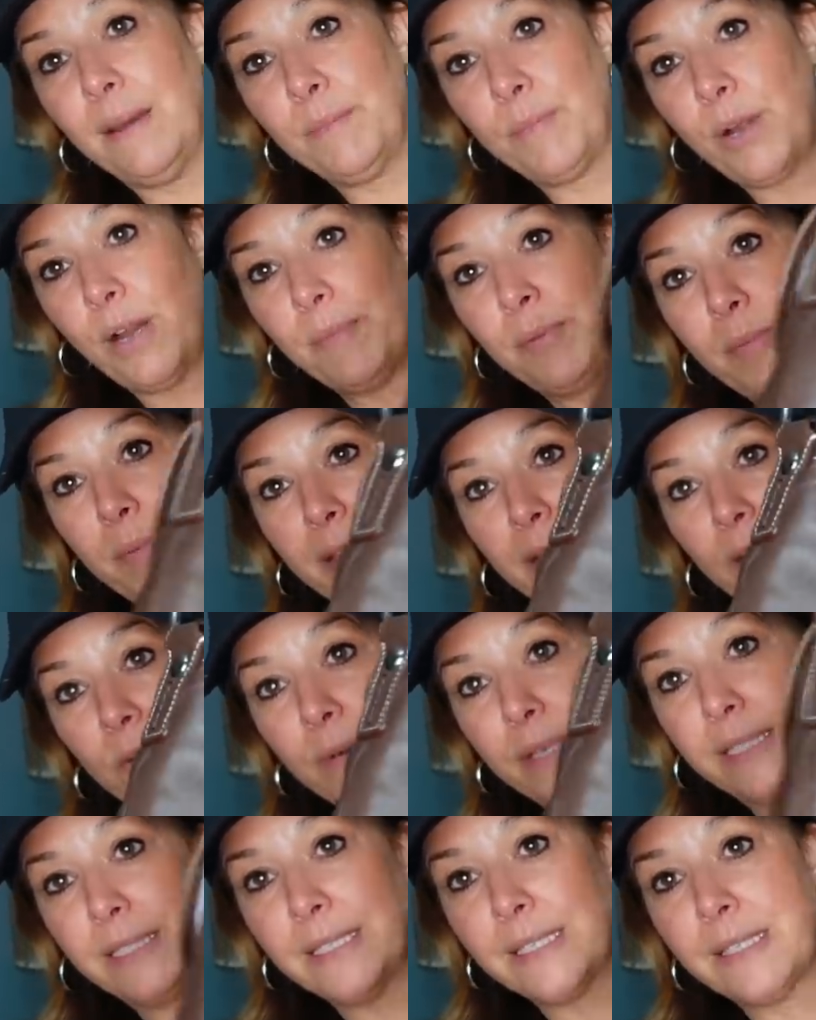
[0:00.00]
I'm probably
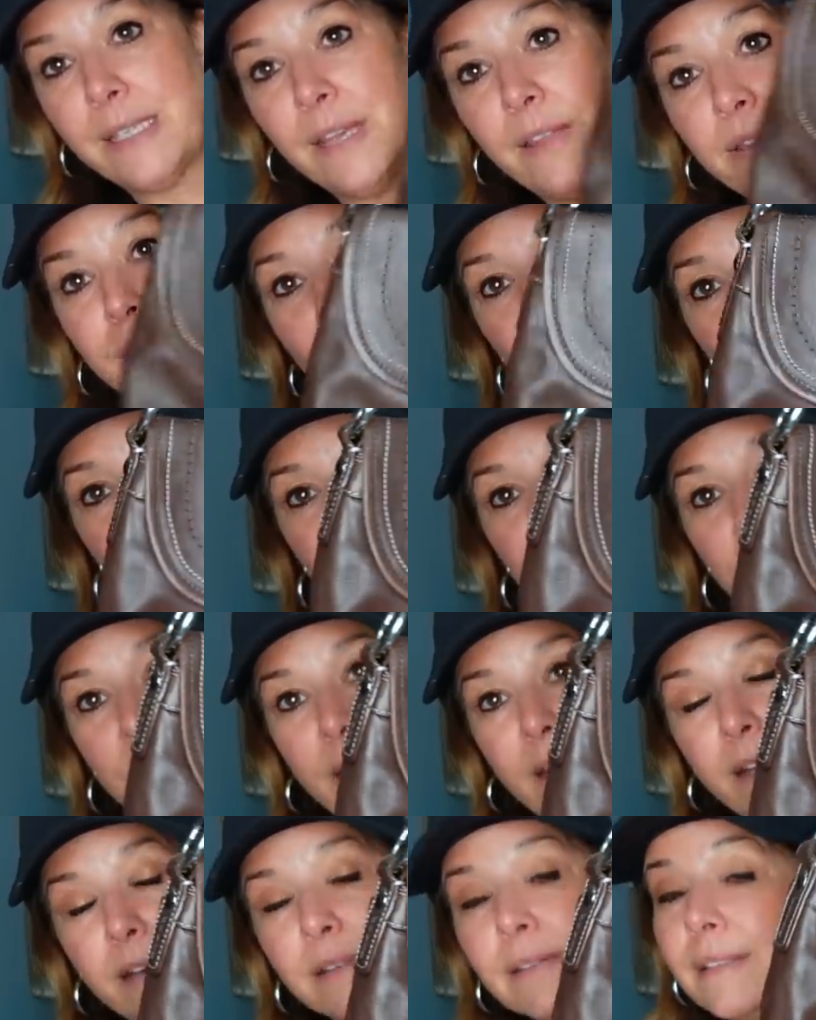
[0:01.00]
going to sell this over
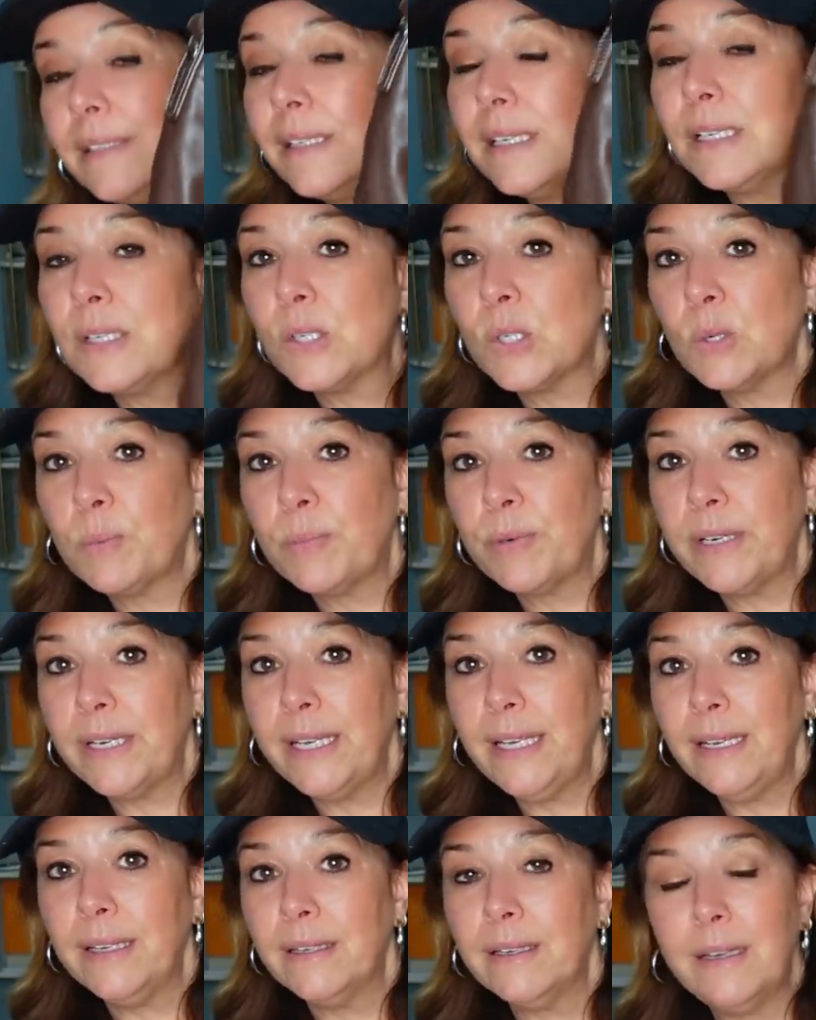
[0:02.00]
there. And then it's so
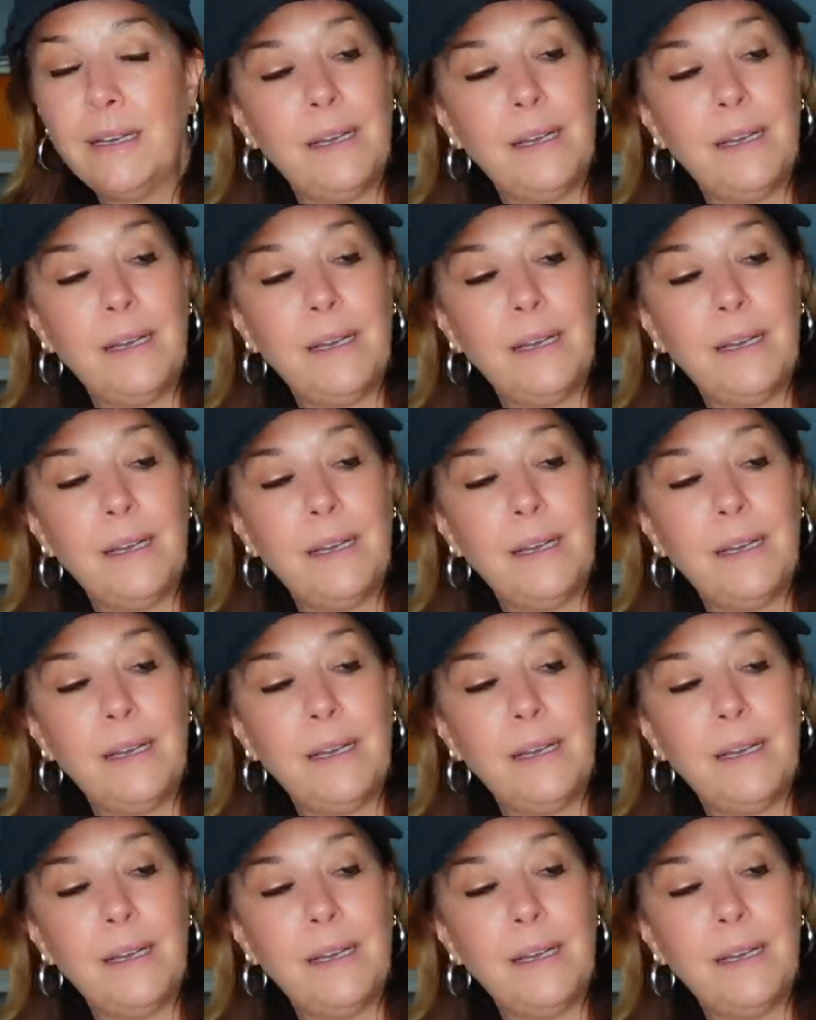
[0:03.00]
pretty.